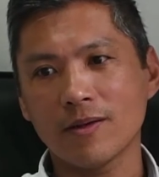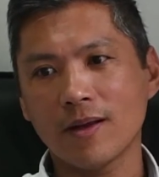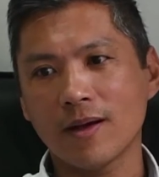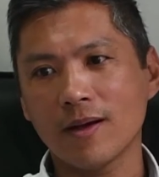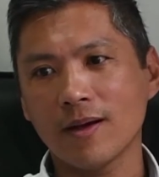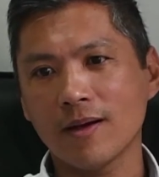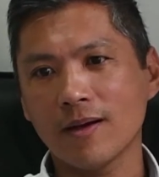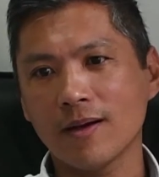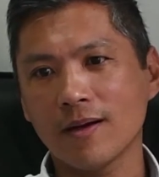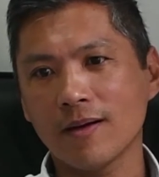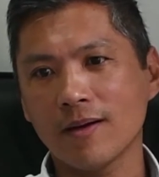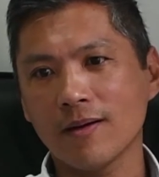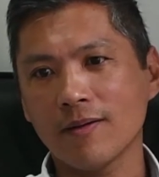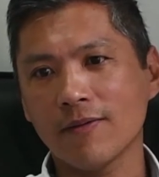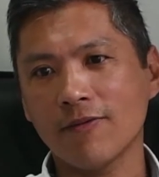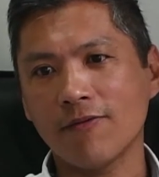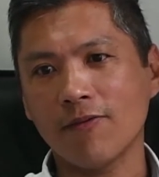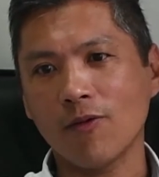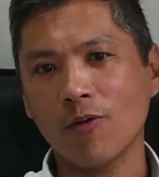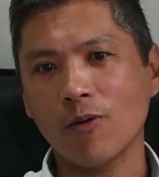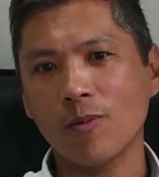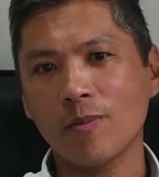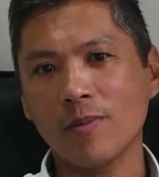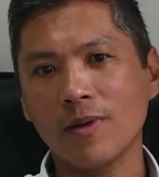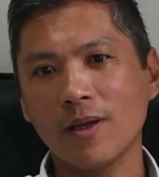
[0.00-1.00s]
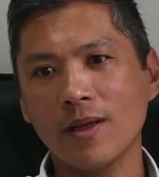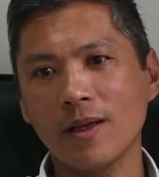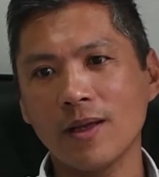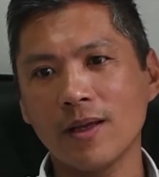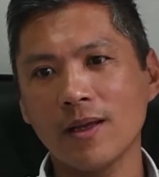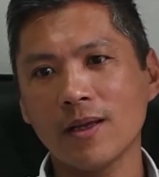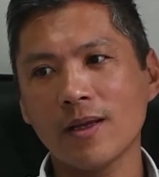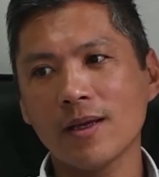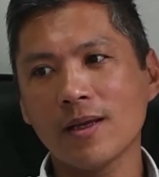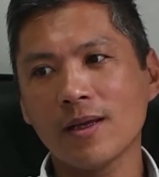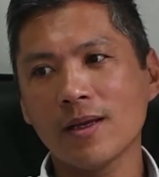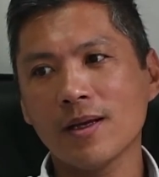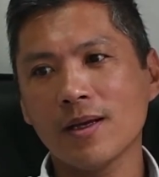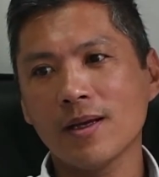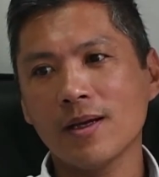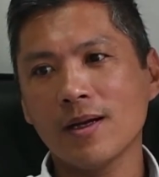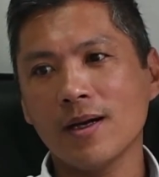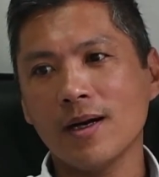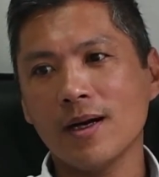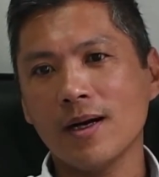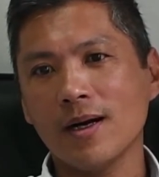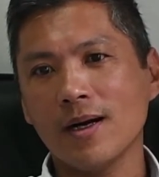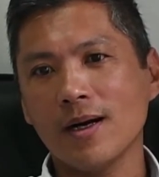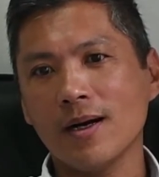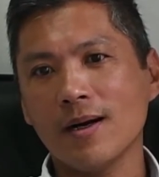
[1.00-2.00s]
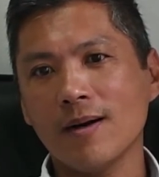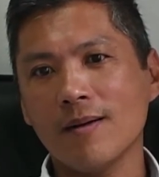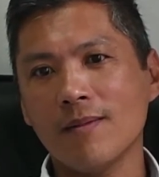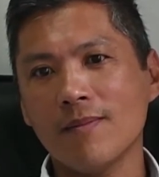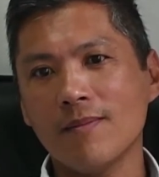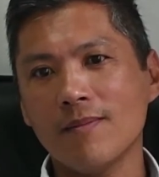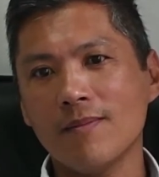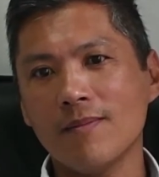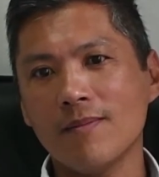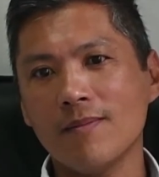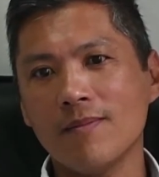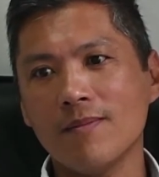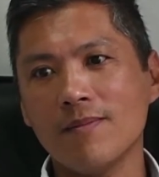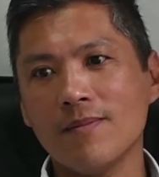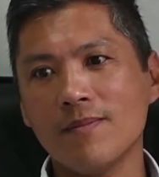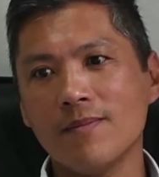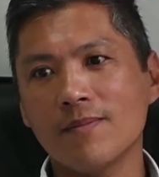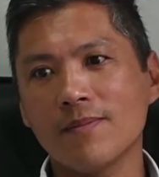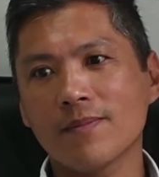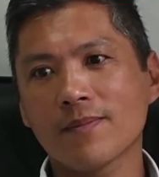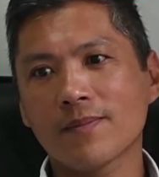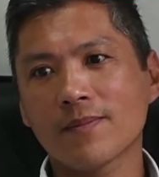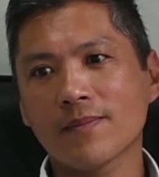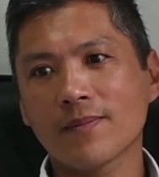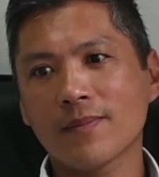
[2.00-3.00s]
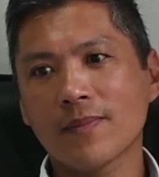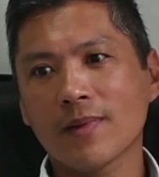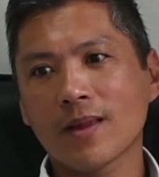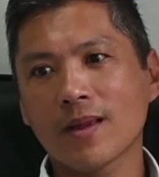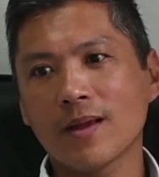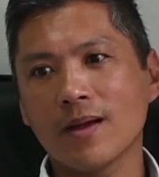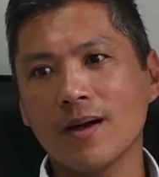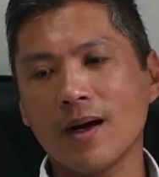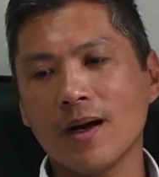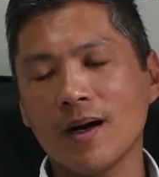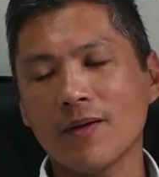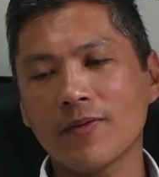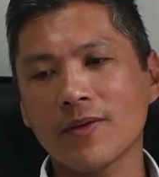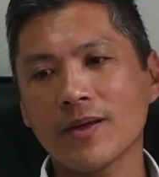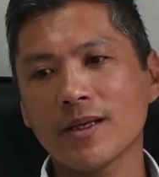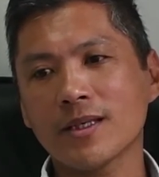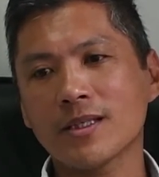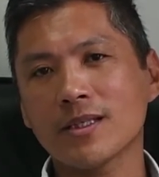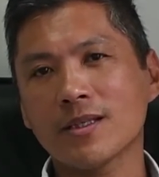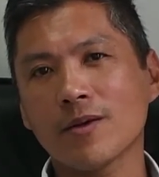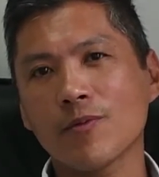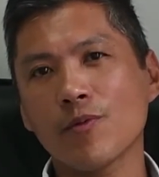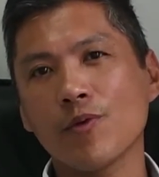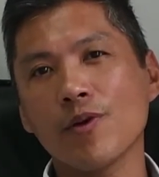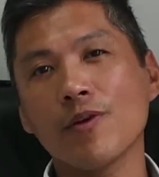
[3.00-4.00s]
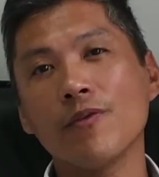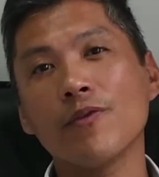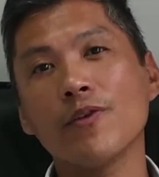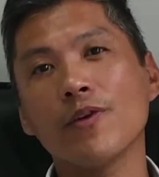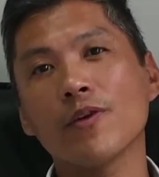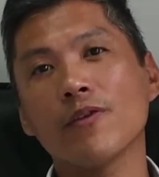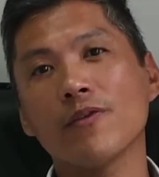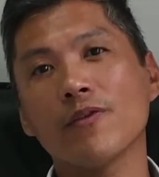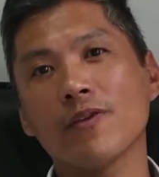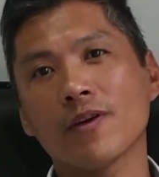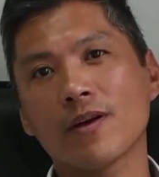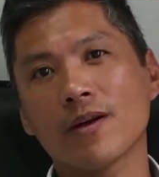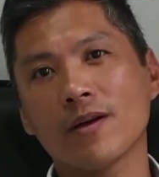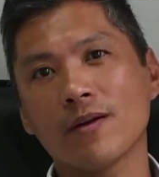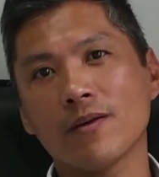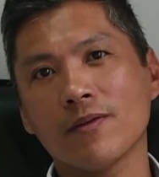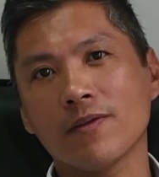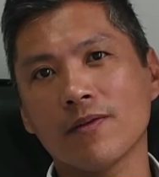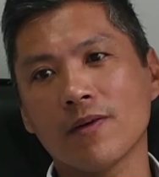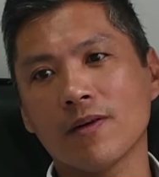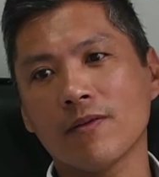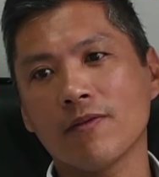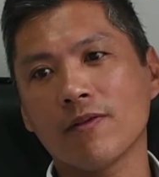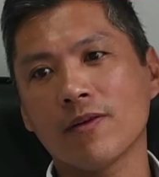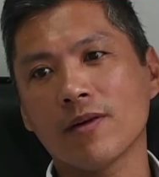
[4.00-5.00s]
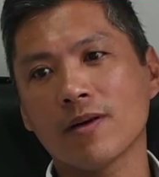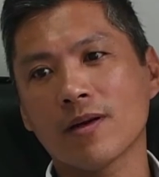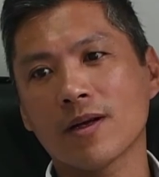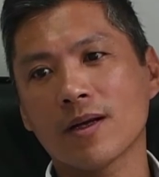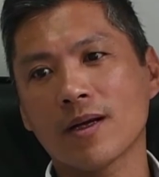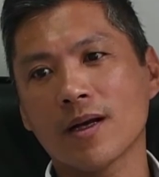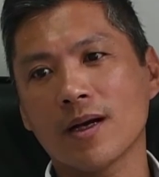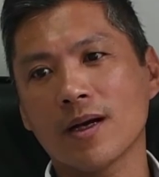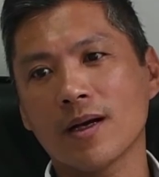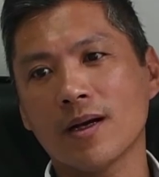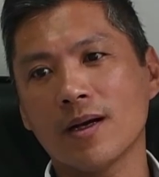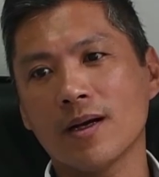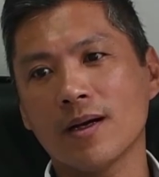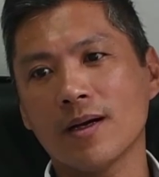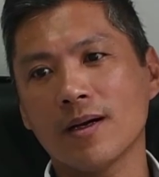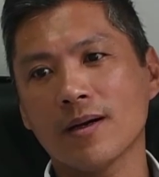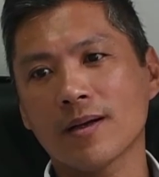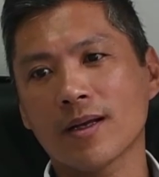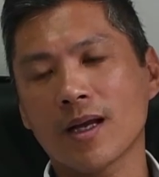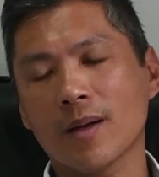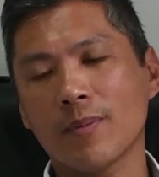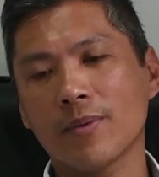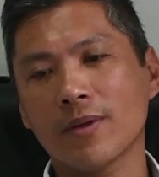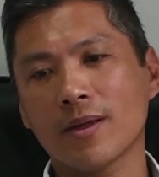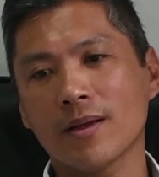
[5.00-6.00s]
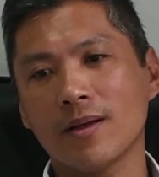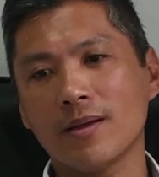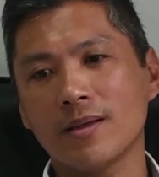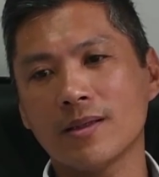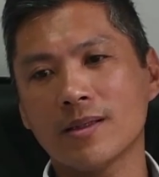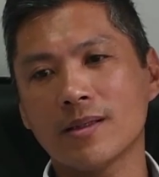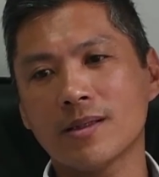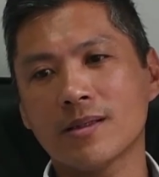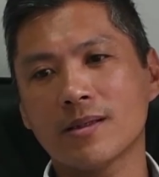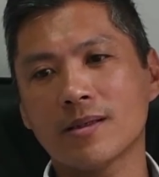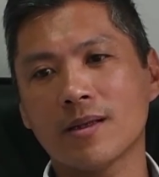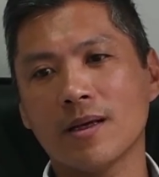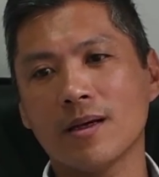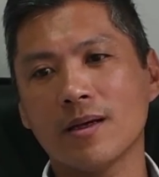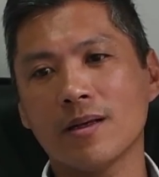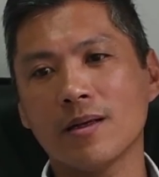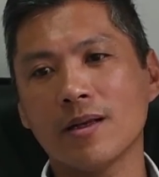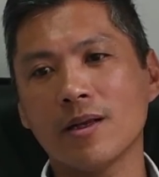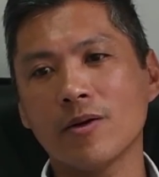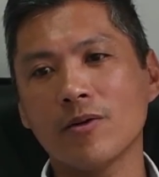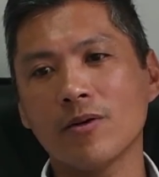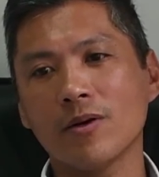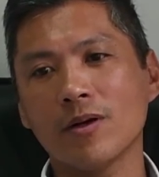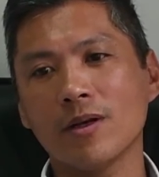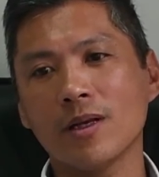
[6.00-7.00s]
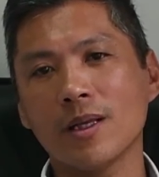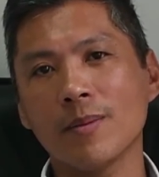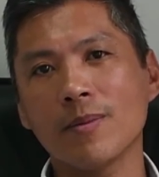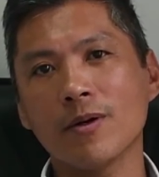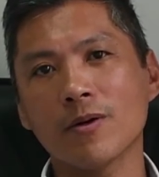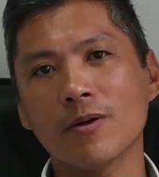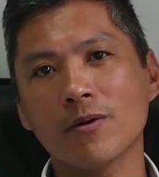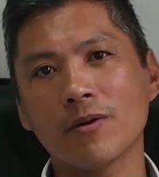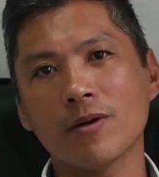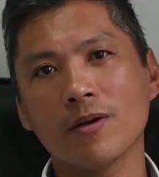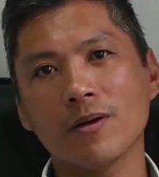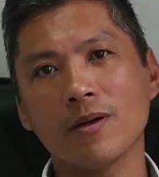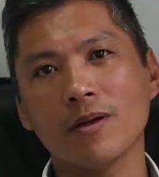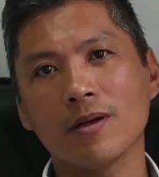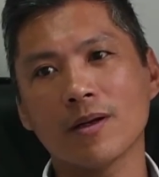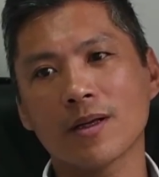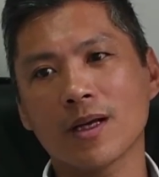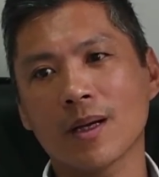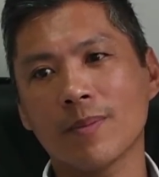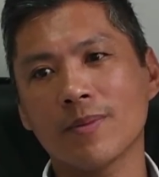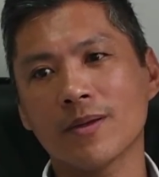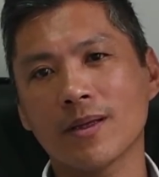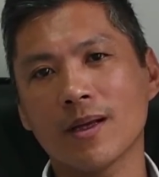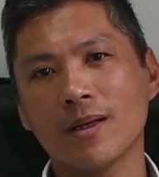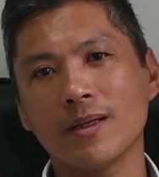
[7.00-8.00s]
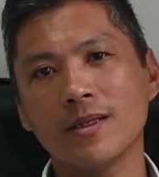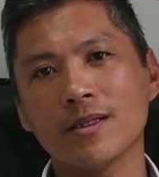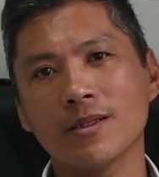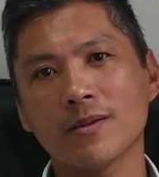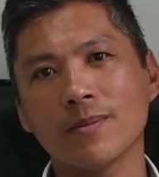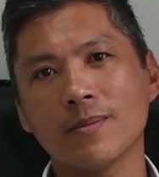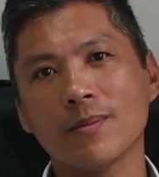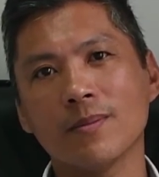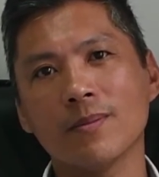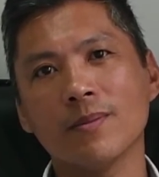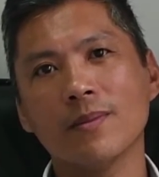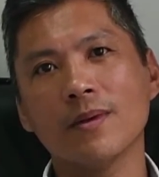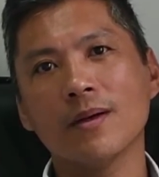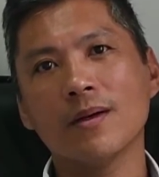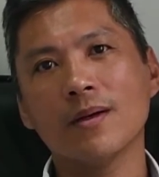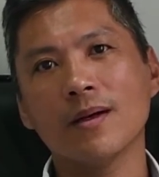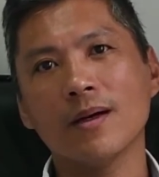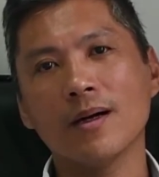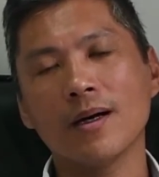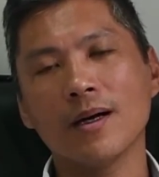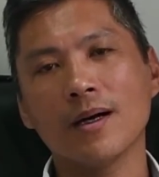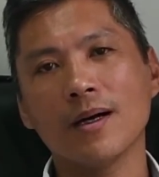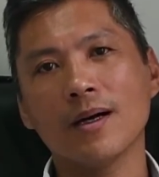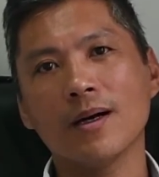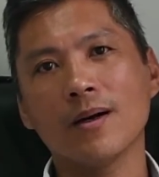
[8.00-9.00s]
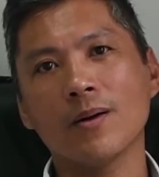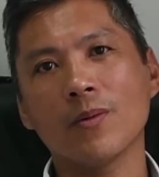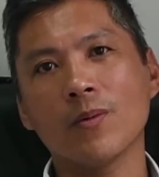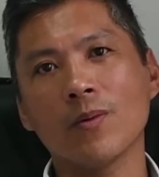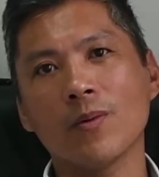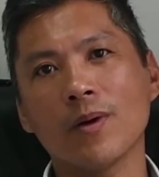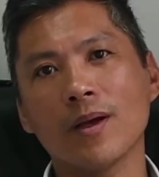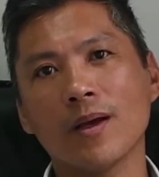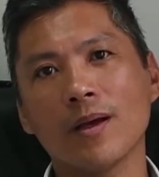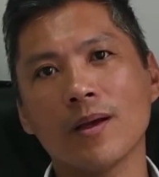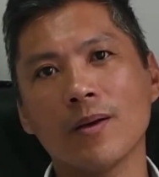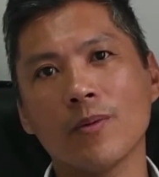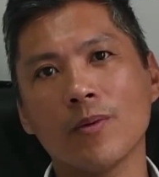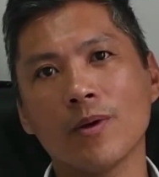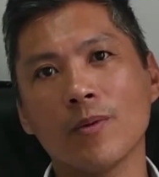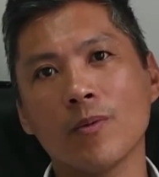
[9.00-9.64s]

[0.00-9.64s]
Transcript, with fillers: Uh, for me, um, I think it's the review of a, of a uh, capitalist, uh, neoliberal capitalism uh, where we